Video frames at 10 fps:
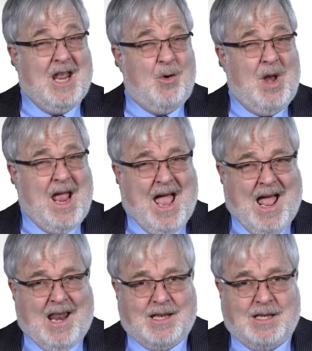In
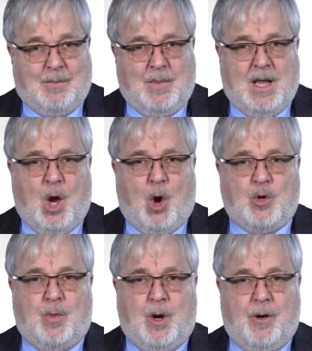reality, being
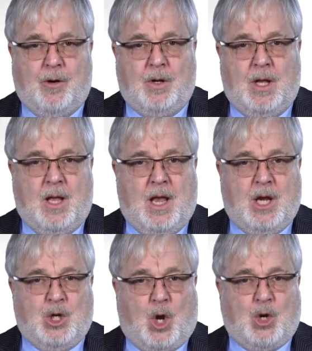entrepreneurial
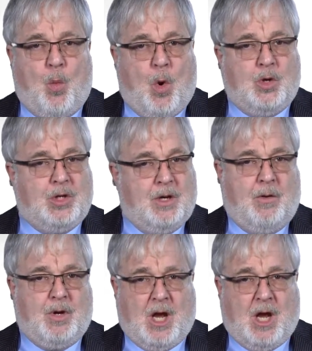is not a 1-0